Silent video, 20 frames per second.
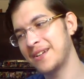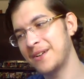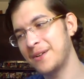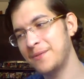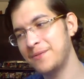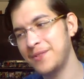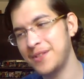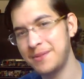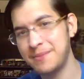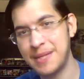
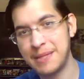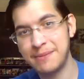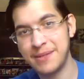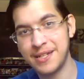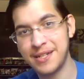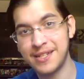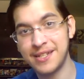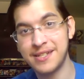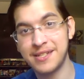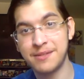Hopefully
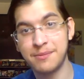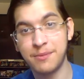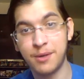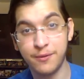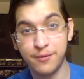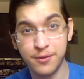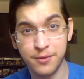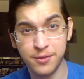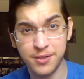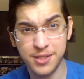maybe I'll get a
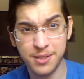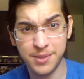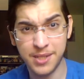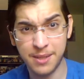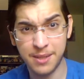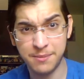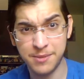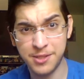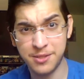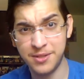smartphone
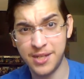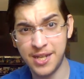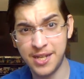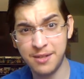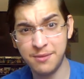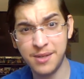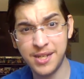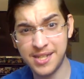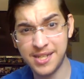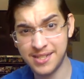sometime soon
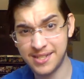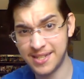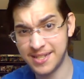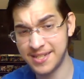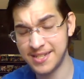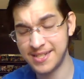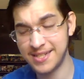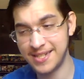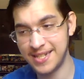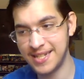anyway because I
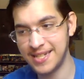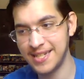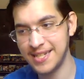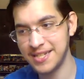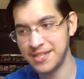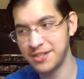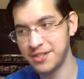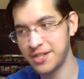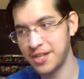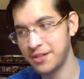just need
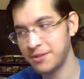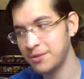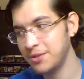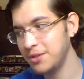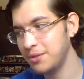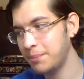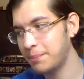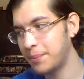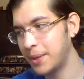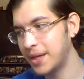it in general,